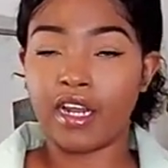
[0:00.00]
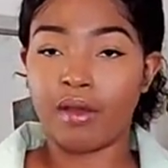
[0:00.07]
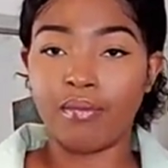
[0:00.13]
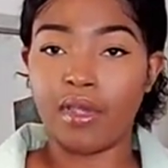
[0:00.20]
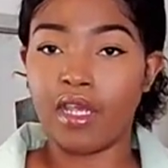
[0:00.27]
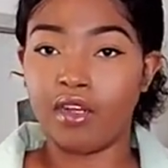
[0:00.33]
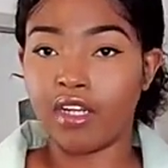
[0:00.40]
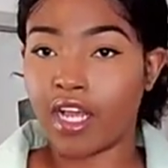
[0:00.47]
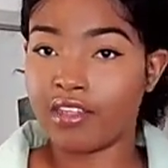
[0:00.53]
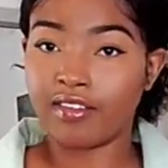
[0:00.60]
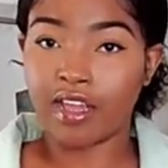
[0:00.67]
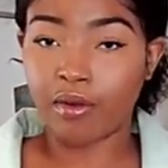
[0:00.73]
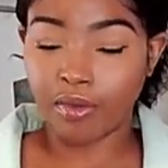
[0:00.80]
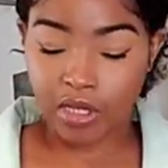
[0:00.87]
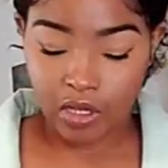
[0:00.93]
I mean, that's
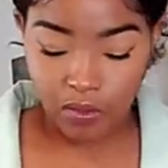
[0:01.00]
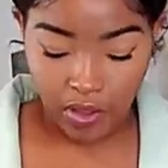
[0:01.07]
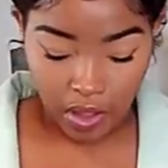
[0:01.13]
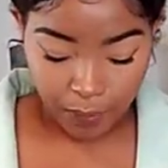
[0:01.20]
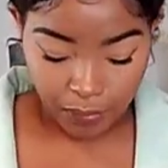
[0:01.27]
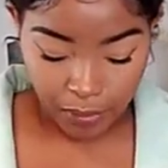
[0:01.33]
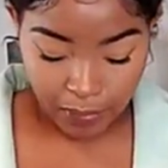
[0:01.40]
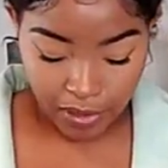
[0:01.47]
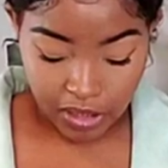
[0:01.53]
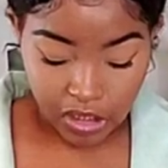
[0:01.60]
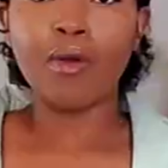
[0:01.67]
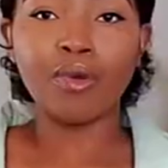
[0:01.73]
not really gonna help you much.